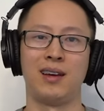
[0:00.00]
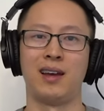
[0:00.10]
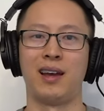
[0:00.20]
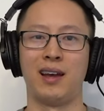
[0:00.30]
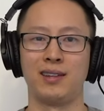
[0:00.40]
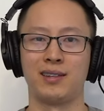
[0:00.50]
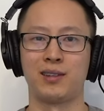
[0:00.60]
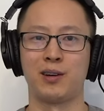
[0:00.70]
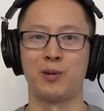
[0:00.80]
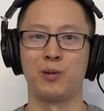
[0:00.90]
And
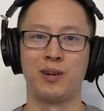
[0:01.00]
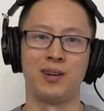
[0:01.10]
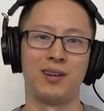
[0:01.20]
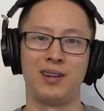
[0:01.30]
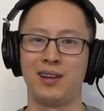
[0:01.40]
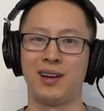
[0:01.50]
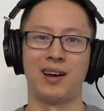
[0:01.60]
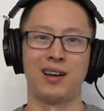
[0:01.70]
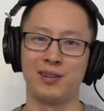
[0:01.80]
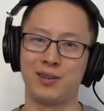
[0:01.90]
so
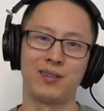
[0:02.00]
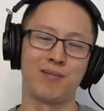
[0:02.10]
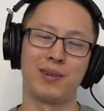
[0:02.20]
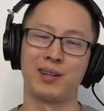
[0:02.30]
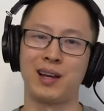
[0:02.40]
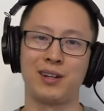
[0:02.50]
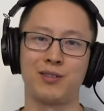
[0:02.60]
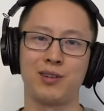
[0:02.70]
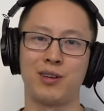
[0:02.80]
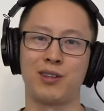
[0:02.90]
uh, you can
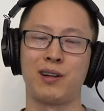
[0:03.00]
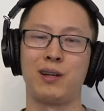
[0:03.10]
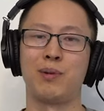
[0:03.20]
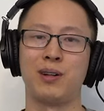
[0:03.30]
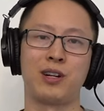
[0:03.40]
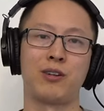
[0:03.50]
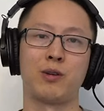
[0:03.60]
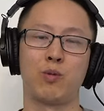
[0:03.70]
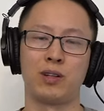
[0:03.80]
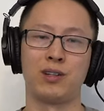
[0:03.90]
occasionally go to three, but generally
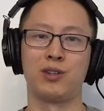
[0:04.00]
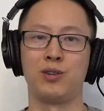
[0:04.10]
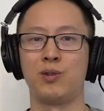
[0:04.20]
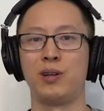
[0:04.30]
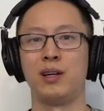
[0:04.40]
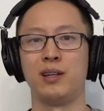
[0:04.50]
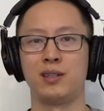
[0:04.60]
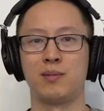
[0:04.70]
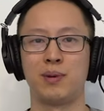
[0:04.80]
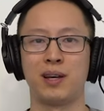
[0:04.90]
one to two
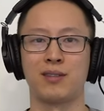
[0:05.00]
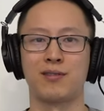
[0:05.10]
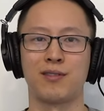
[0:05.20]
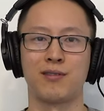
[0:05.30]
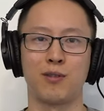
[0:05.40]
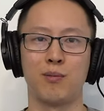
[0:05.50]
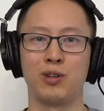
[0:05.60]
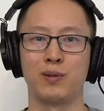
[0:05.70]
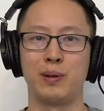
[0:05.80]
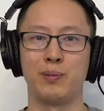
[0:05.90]
is best for
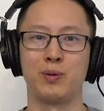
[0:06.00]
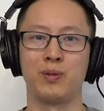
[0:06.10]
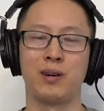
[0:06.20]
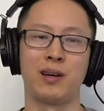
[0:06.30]
most people.